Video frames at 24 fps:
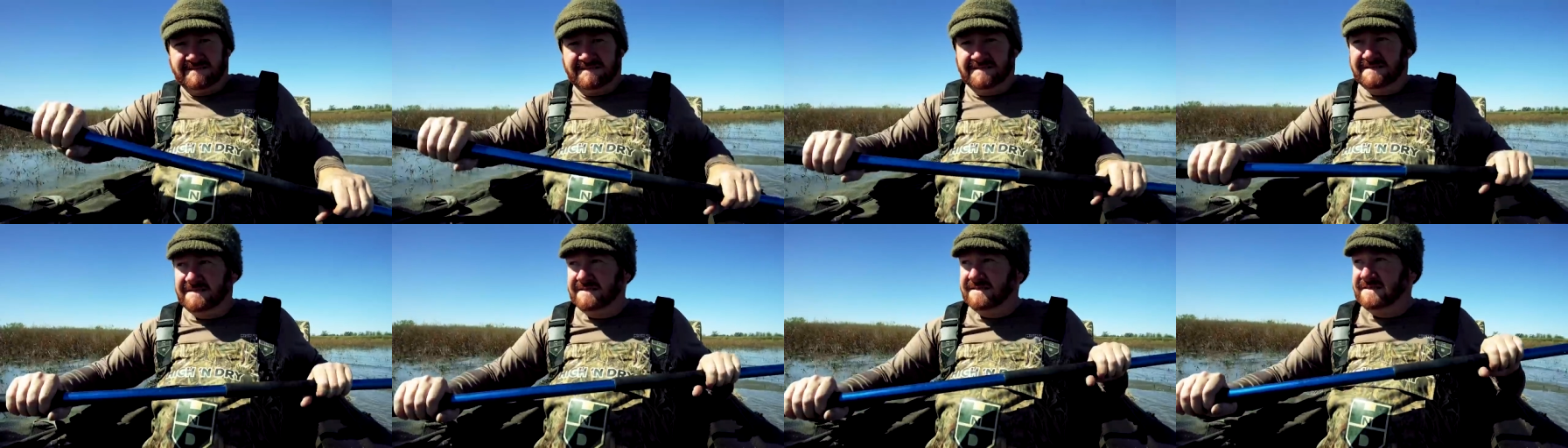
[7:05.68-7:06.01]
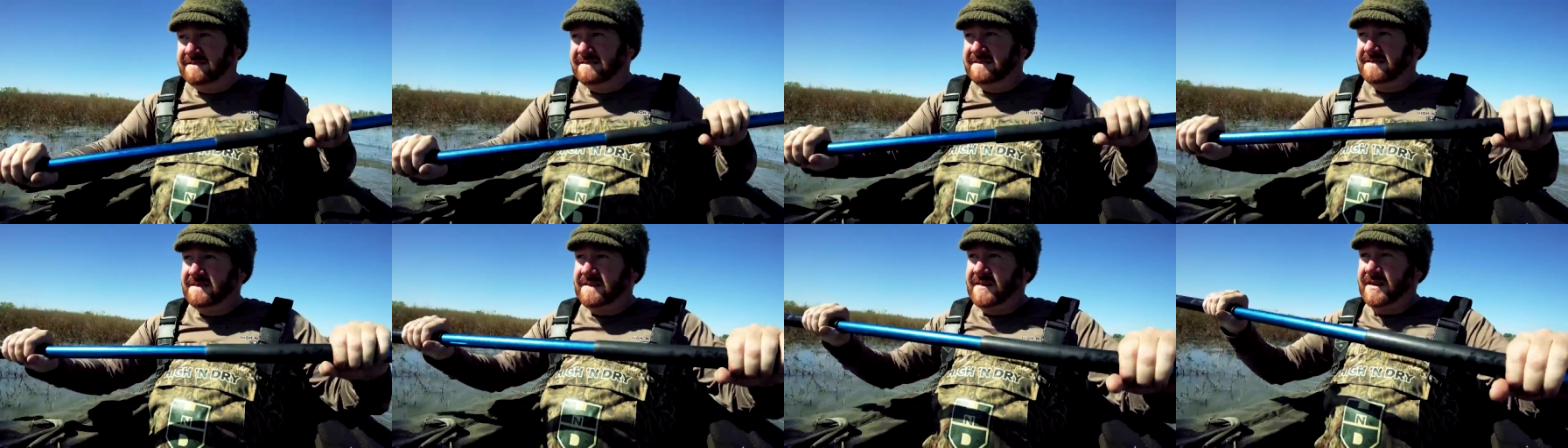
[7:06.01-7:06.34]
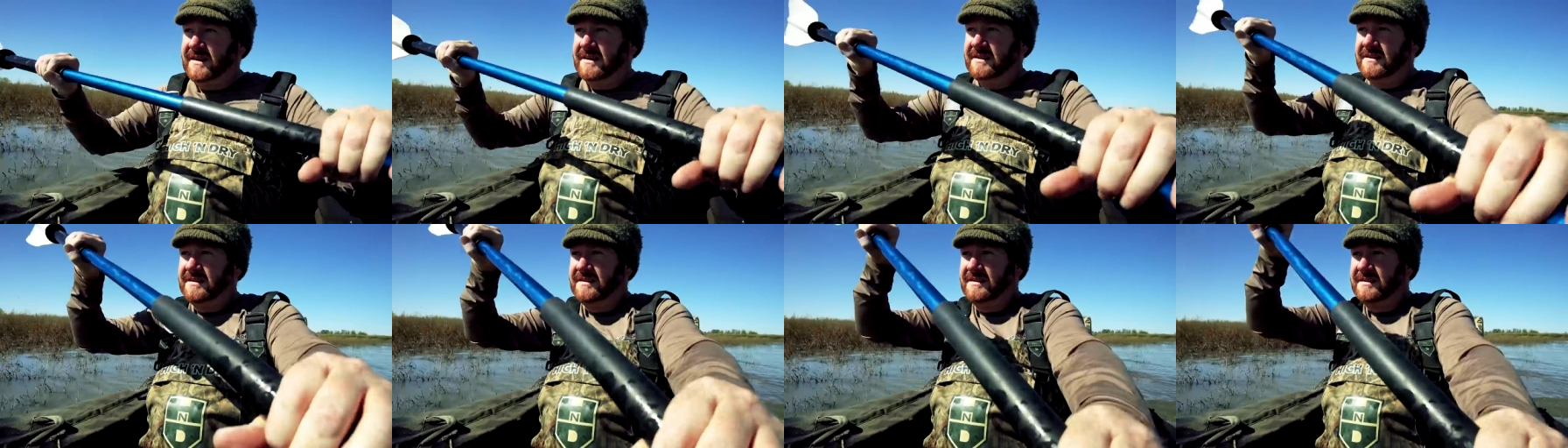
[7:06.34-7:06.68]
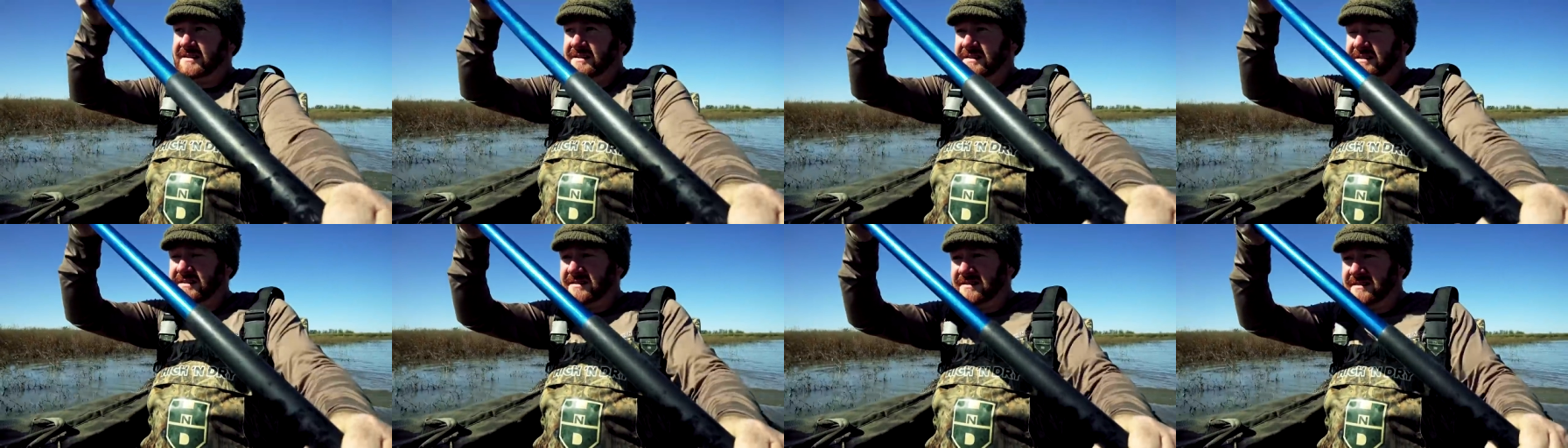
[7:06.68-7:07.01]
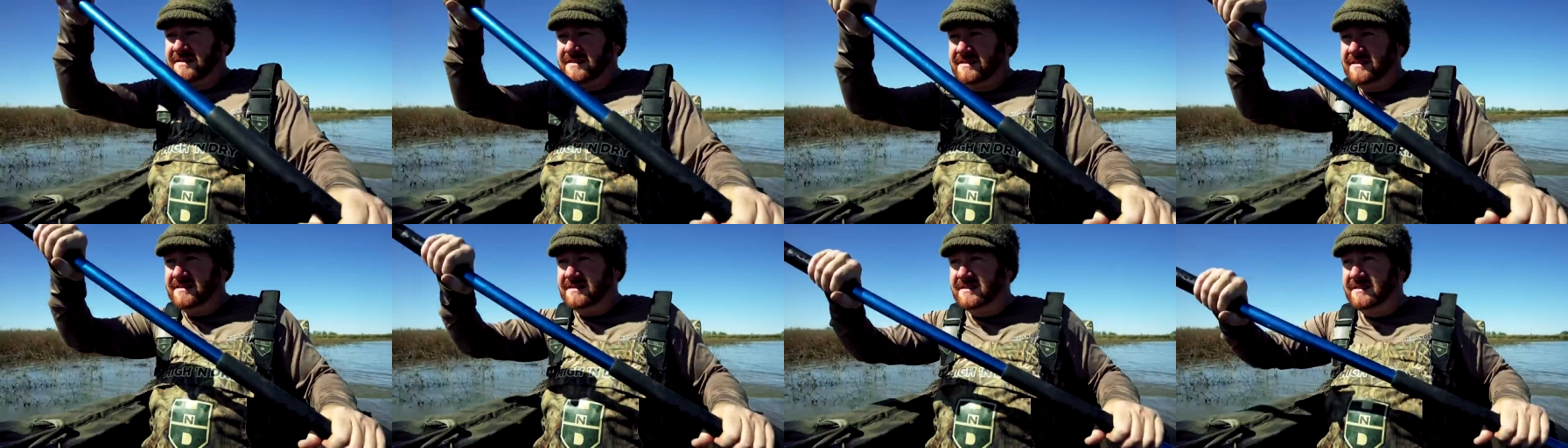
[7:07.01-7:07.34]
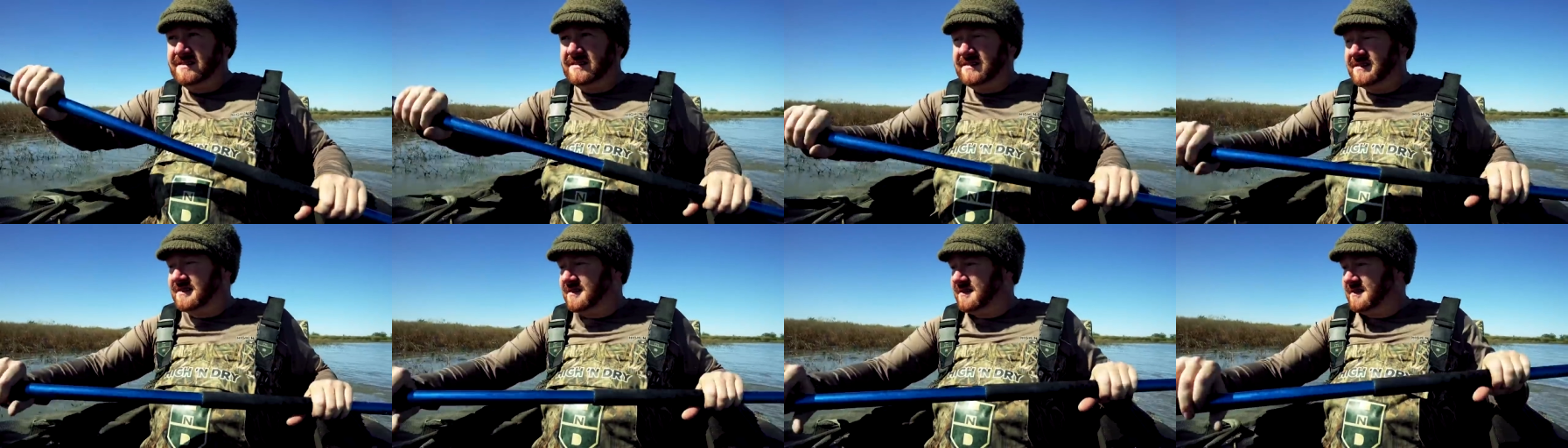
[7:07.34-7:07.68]
time to time, but
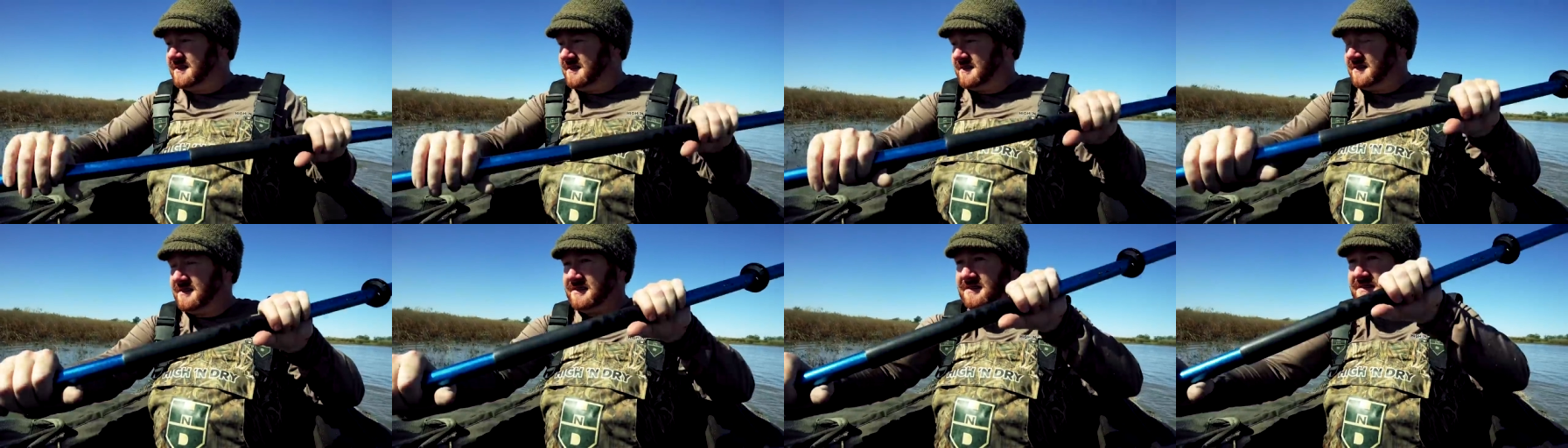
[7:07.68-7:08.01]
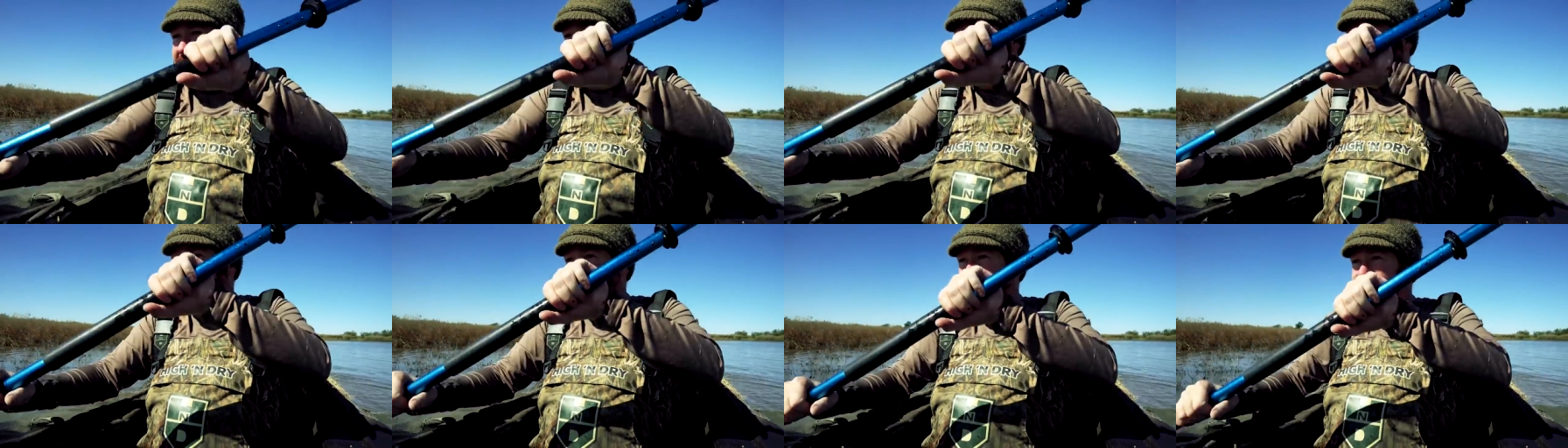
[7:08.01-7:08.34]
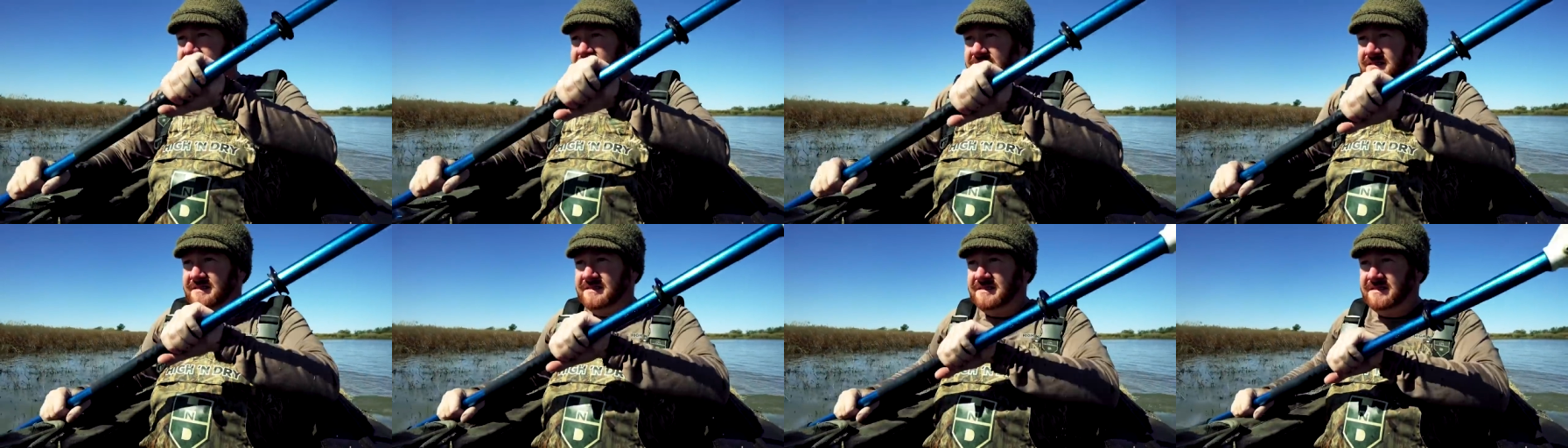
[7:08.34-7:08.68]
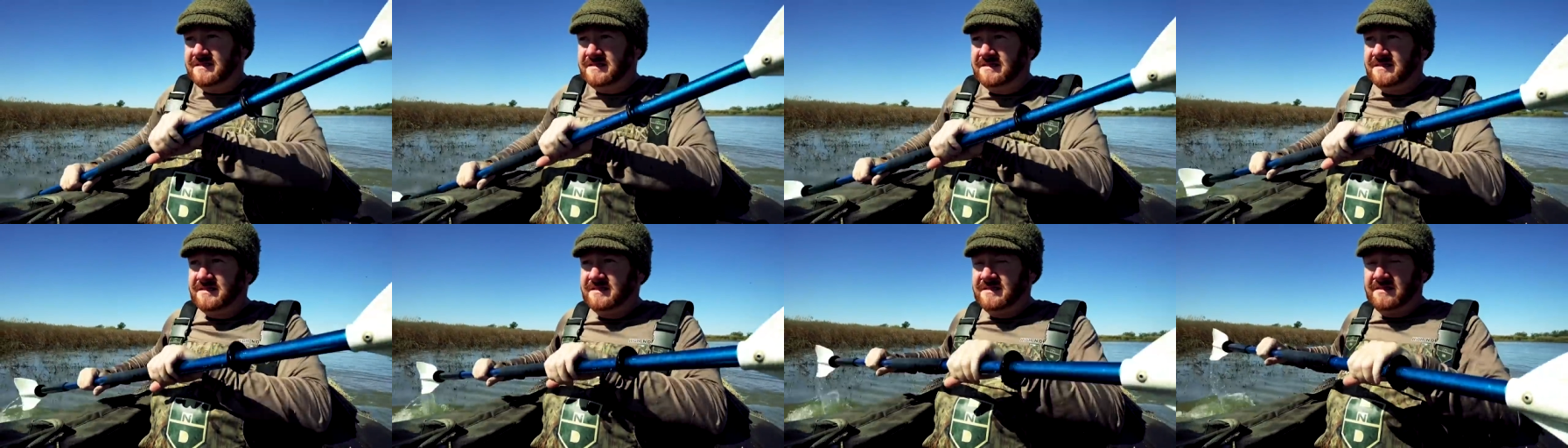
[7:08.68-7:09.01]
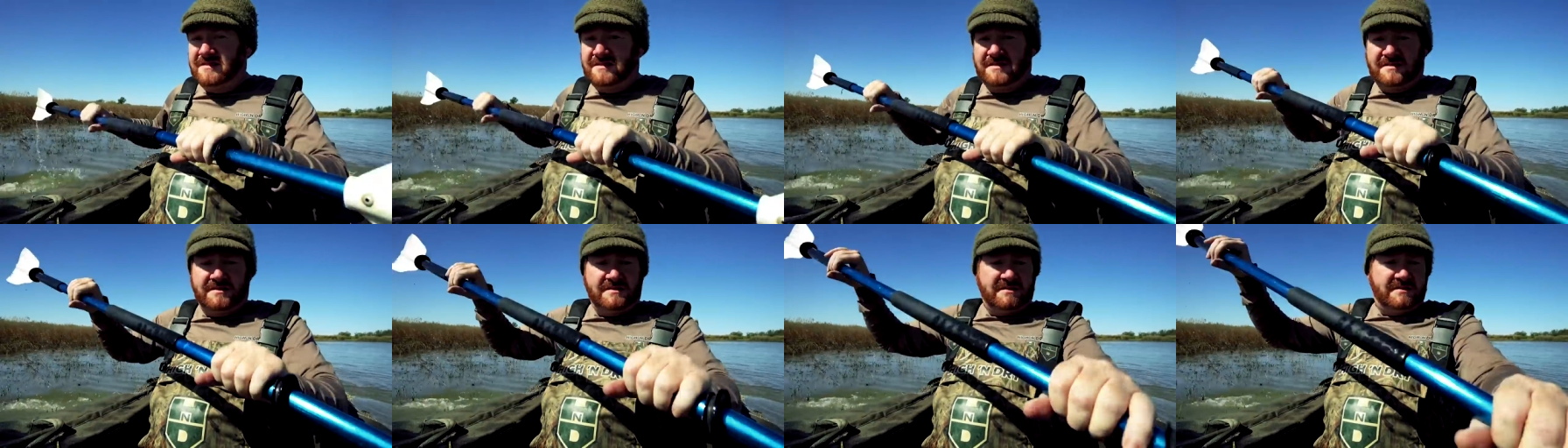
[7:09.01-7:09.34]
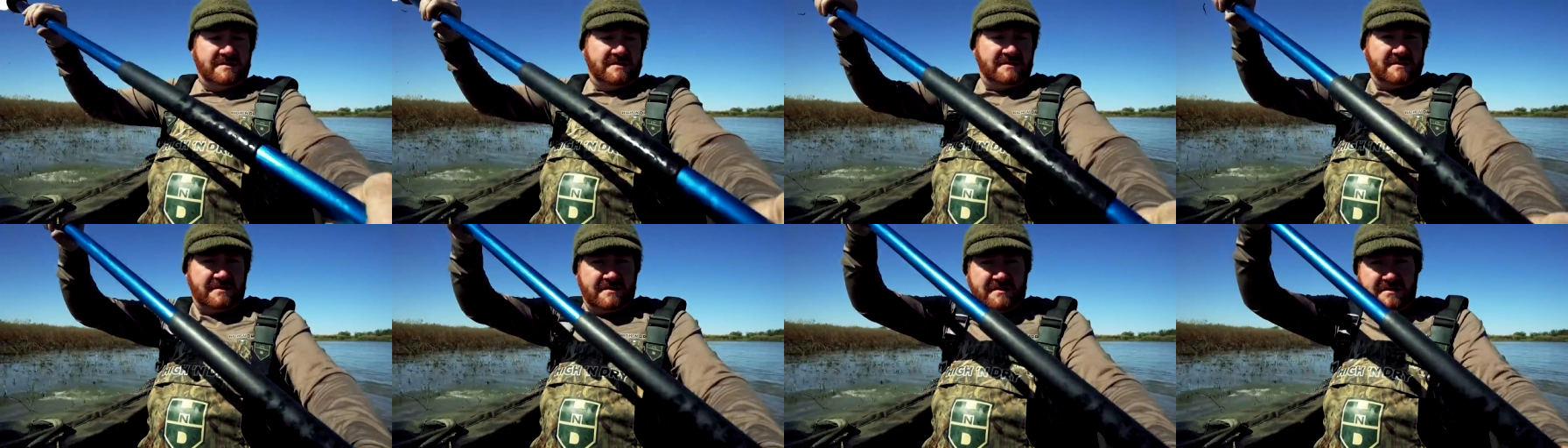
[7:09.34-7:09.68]
pretty much I drag them in, you
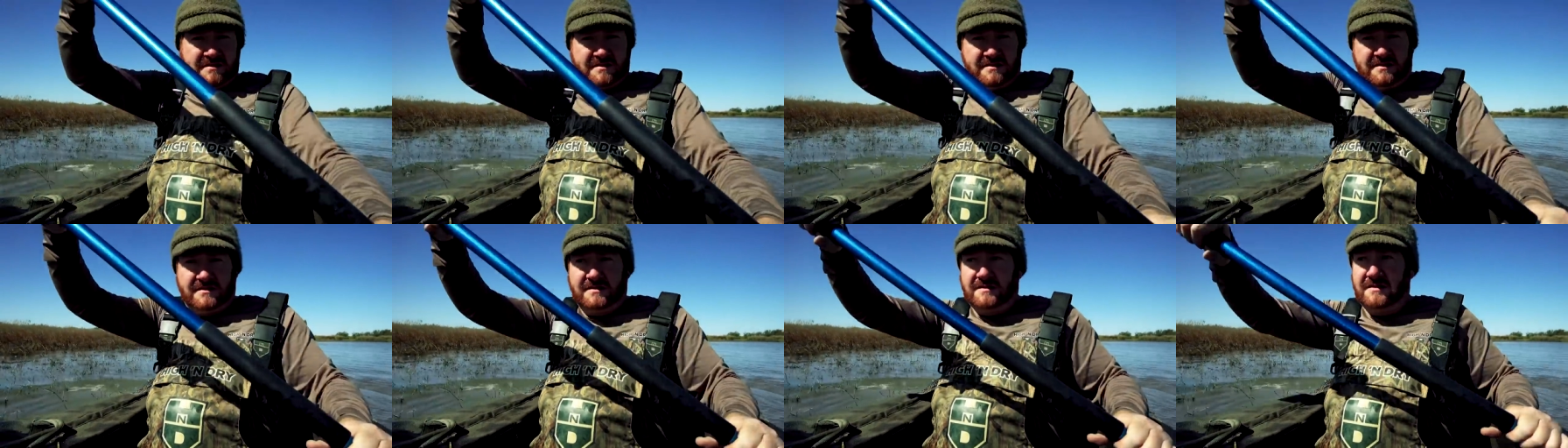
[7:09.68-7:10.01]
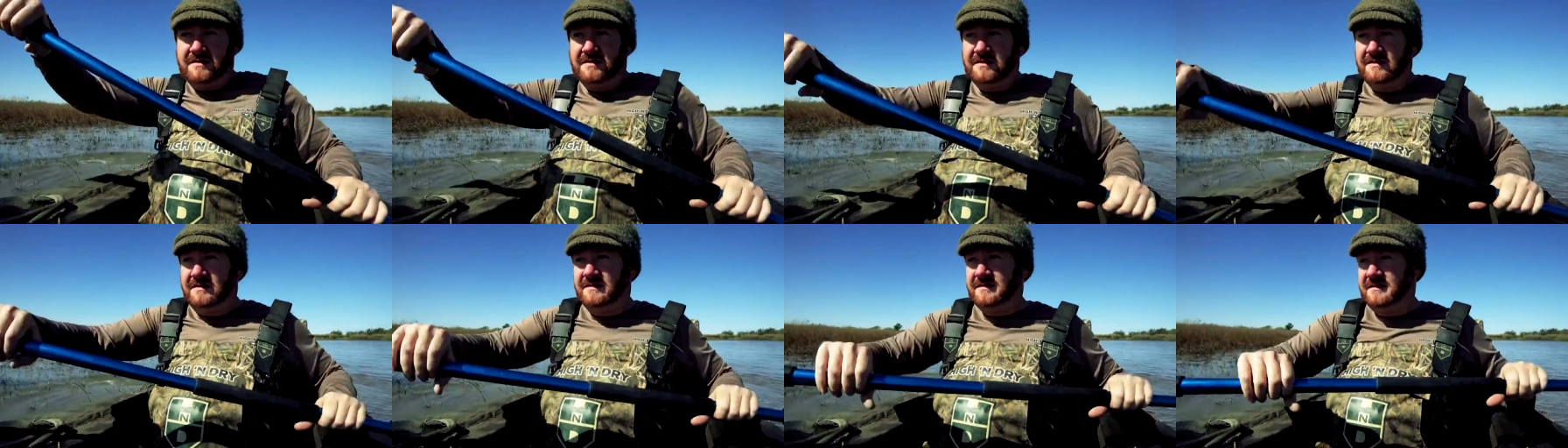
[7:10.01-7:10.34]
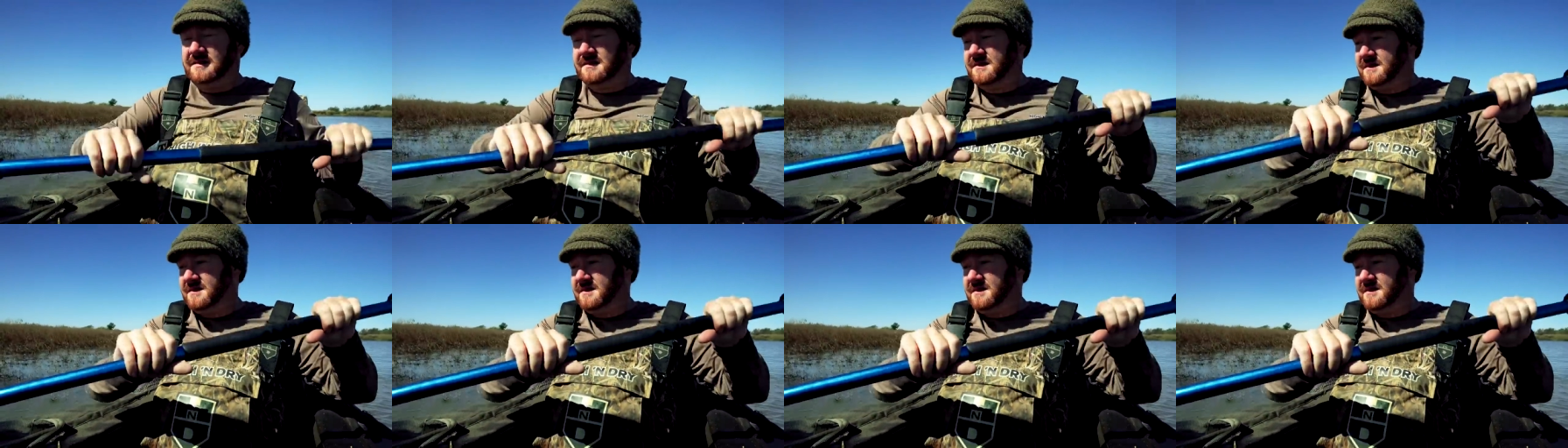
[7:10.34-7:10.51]
know, and set up and